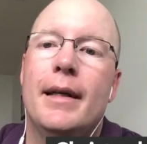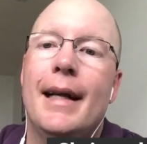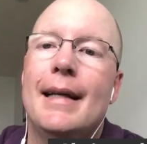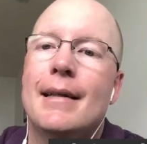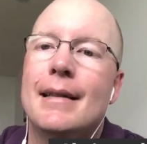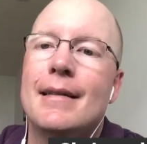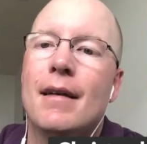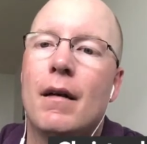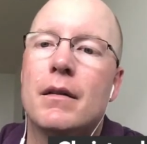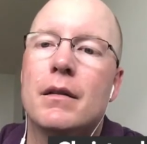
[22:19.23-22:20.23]
And it's
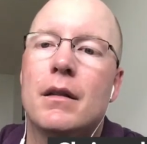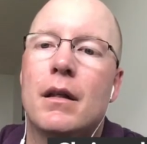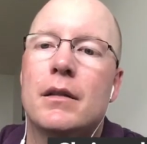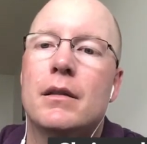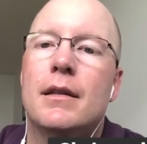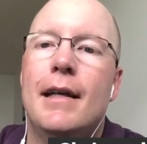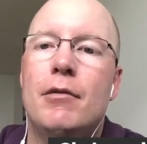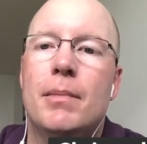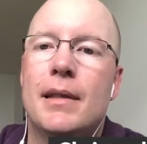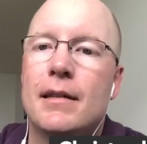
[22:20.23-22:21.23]
harder and harder.
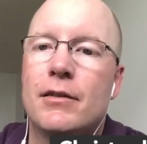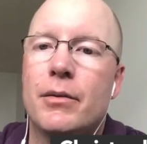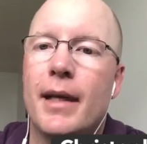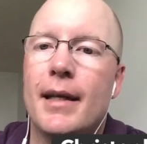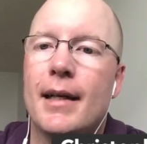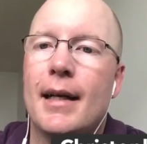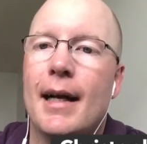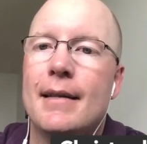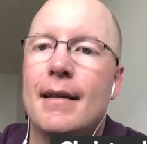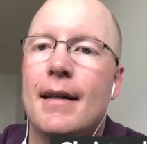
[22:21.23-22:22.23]
Everybody is creating
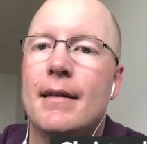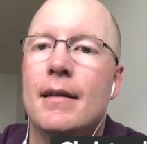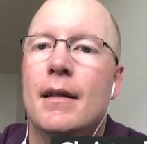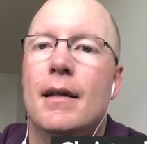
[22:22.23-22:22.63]
content.